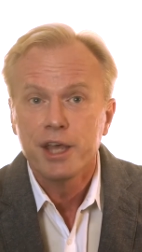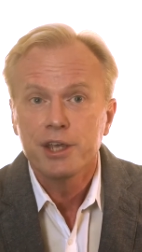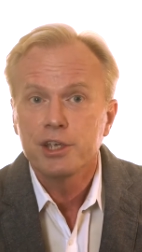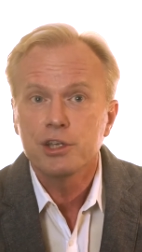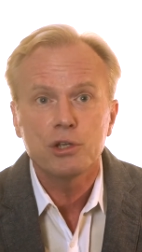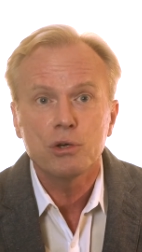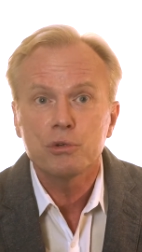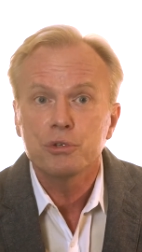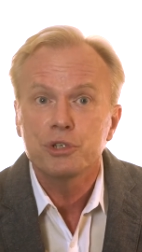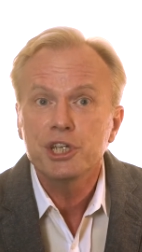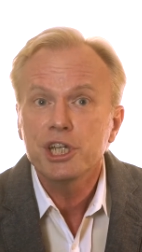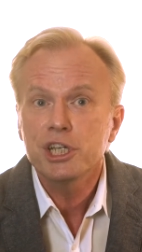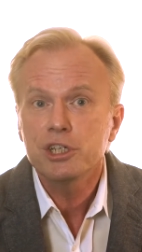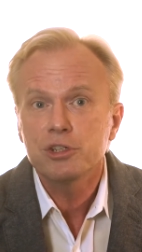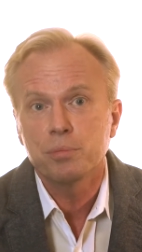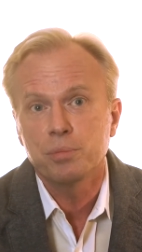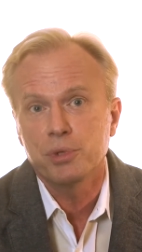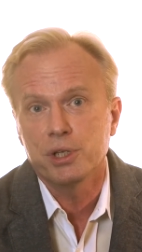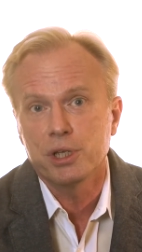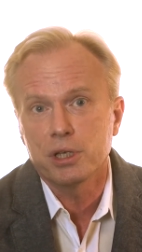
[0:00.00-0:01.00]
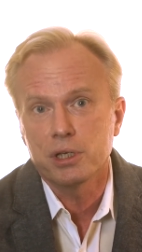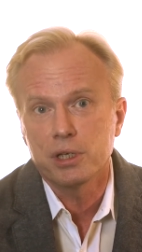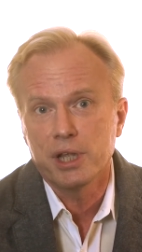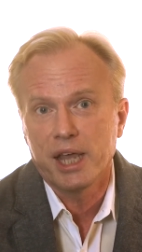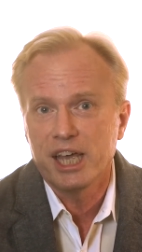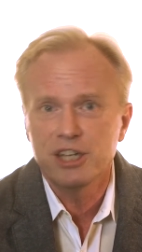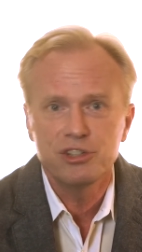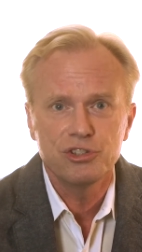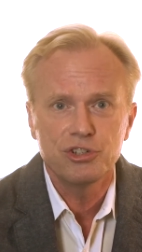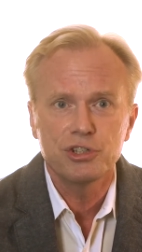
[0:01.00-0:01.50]
You don't need to be an
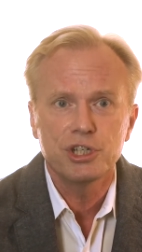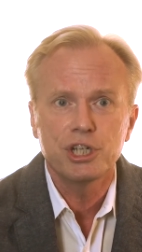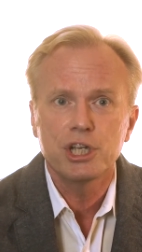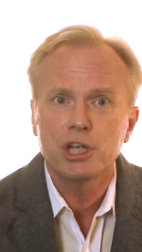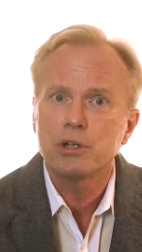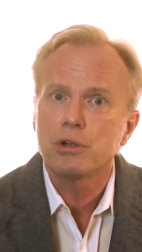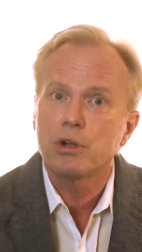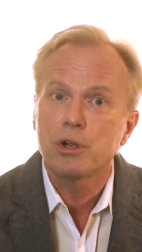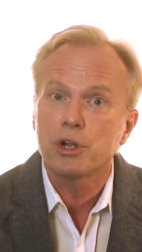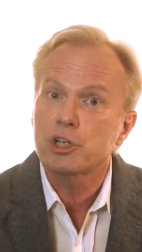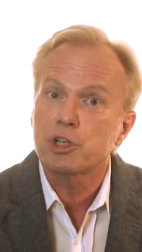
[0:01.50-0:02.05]
engineer or